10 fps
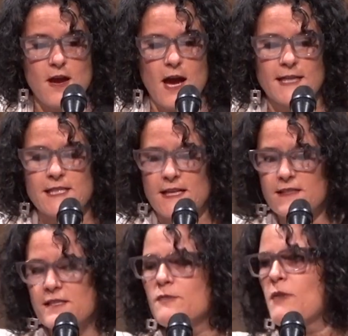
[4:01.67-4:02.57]
I
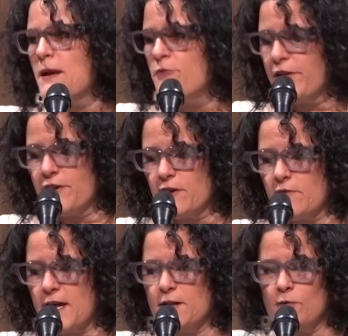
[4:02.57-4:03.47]
texted my brother
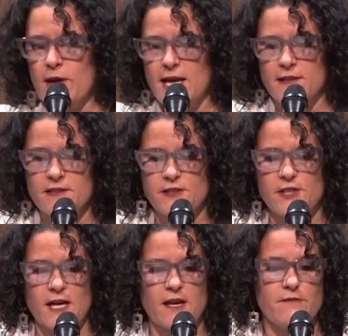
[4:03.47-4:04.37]
right away to
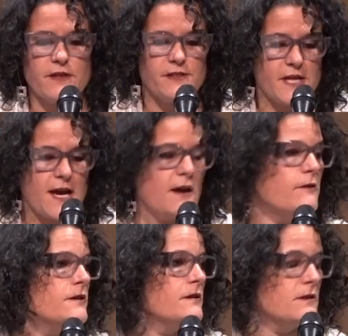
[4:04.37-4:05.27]
check if the
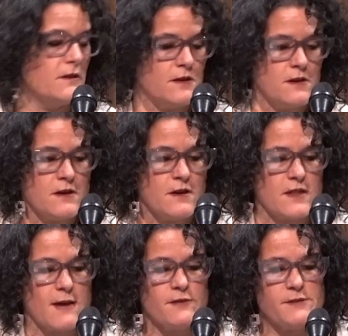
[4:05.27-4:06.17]
town
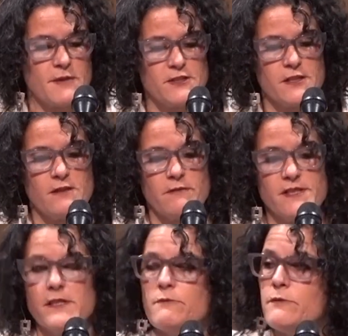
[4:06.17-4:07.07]
that was mentioned
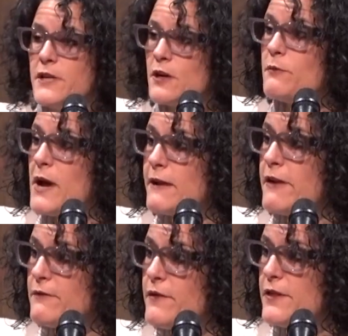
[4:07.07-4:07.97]
was near my
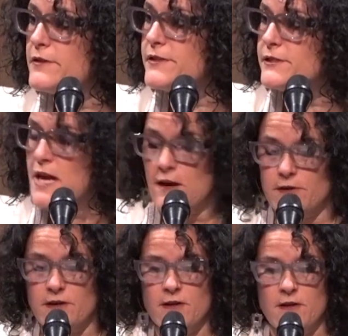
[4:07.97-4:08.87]
grandfather's
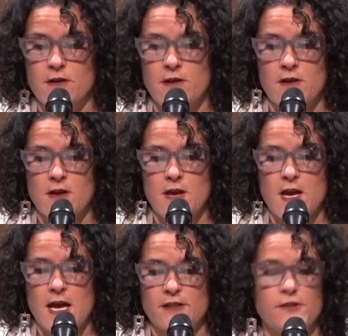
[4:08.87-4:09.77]
town,
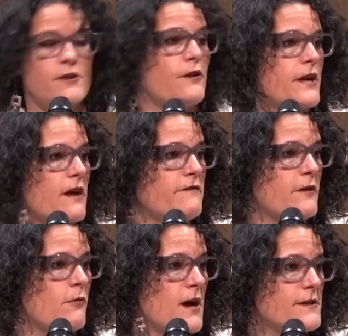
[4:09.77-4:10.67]
and sure enough,
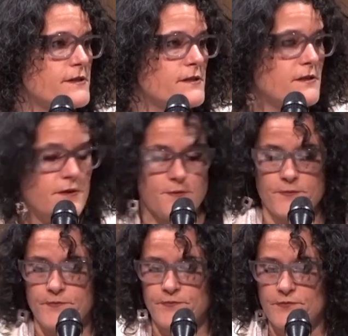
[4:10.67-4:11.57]
it was.
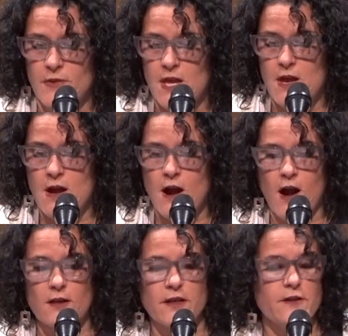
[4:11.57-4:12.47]

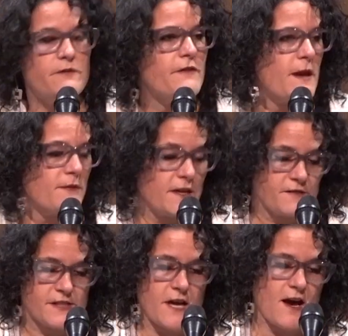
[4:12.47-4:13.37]
Our little family
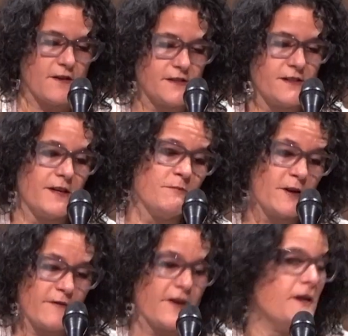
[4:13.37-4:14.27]
of Sauls, and
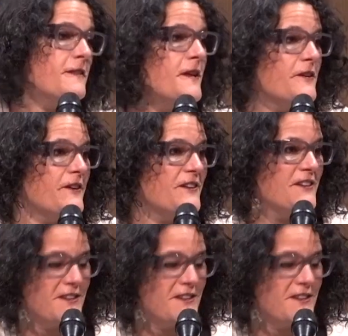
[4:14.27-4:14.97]
we're very little,